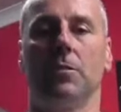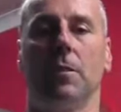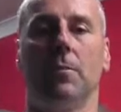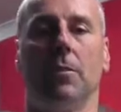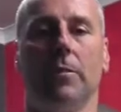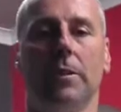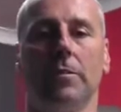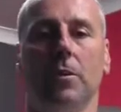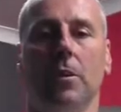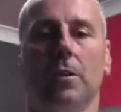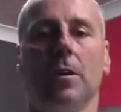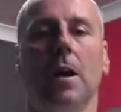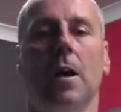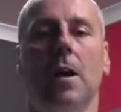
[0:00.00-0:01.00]
They've always
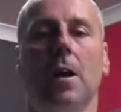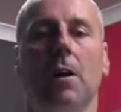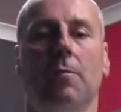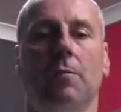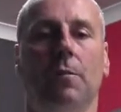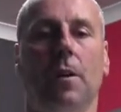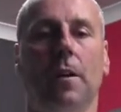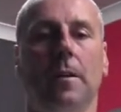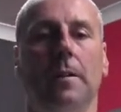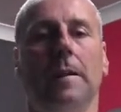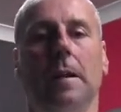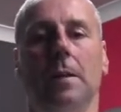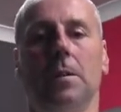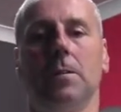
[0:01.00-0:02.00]
got front end
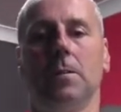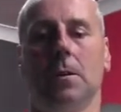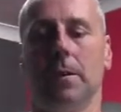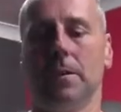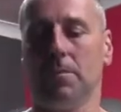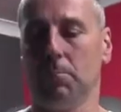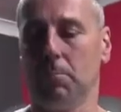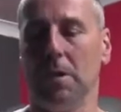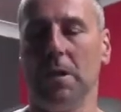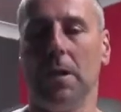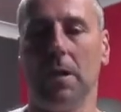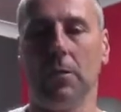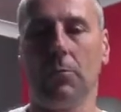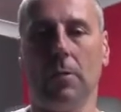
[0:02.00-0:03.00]
loaded tyres,
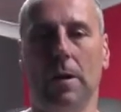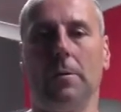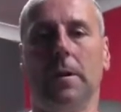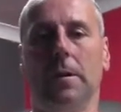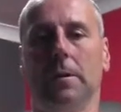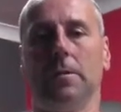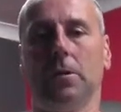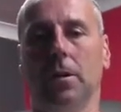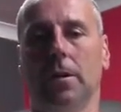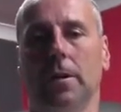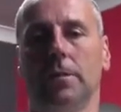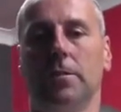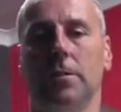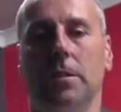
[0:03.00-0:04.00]
big rubber
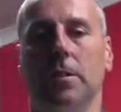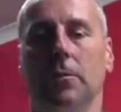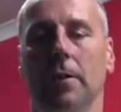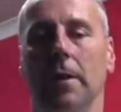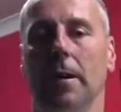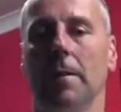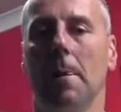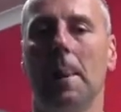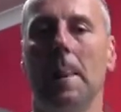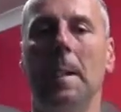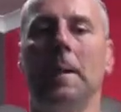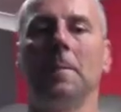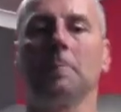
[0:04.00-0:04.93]
tyres sitting around.